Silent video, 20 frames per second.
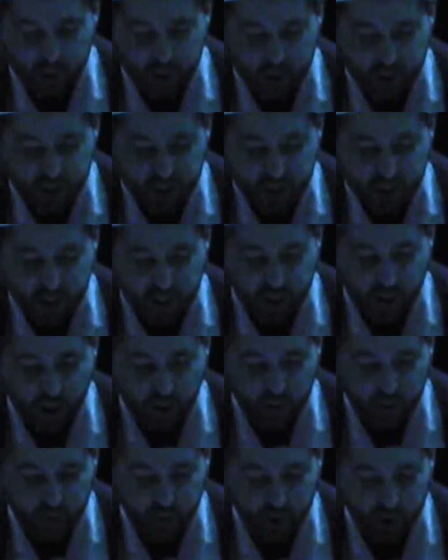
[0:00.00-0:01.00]
bit of
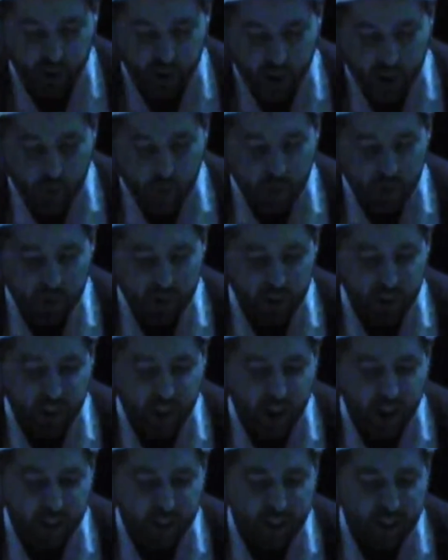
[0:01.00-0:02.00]
discomfort. But look
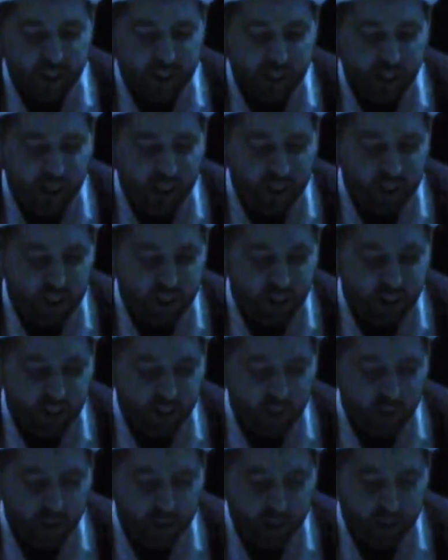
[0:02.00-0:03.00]
how they snatched the
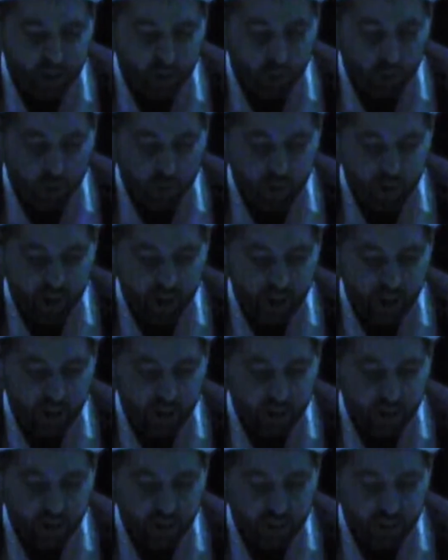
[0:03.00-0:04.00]
earrings from the
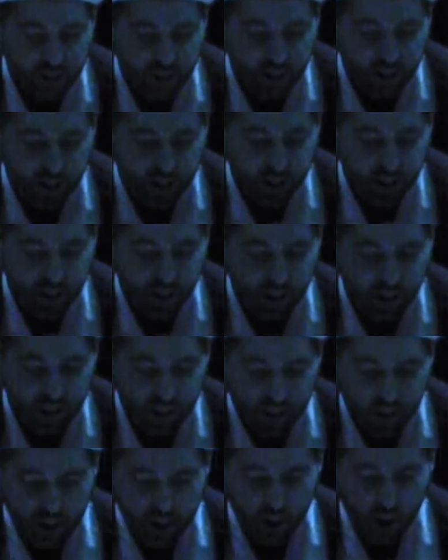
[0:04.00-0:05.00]
ears of
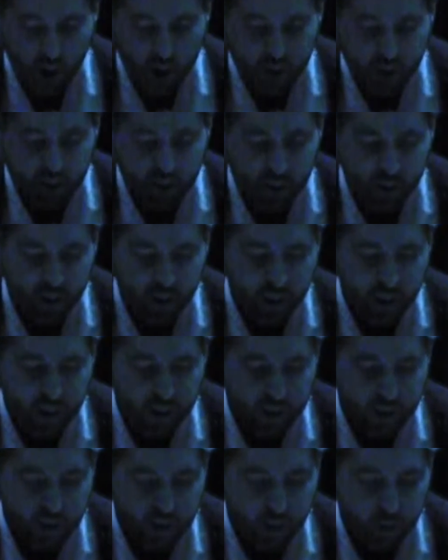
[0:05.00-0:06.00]
Sakina, causing her
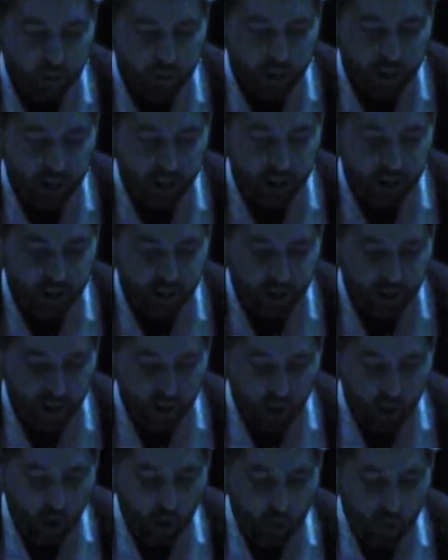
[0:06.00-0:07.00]
ears to bleed.
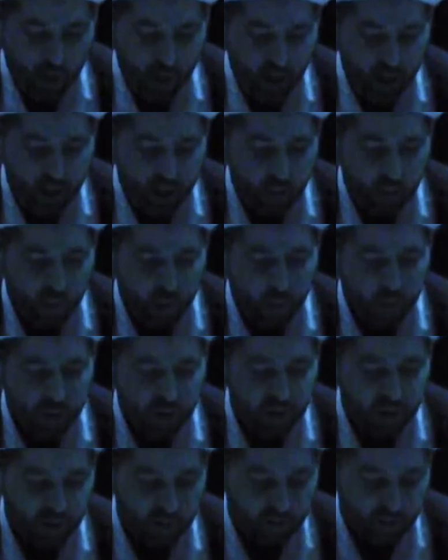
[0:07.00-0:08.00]
Humayd ibn
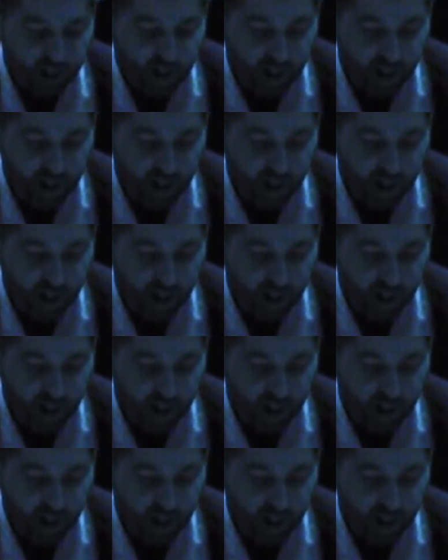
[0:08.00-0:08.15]
Muslim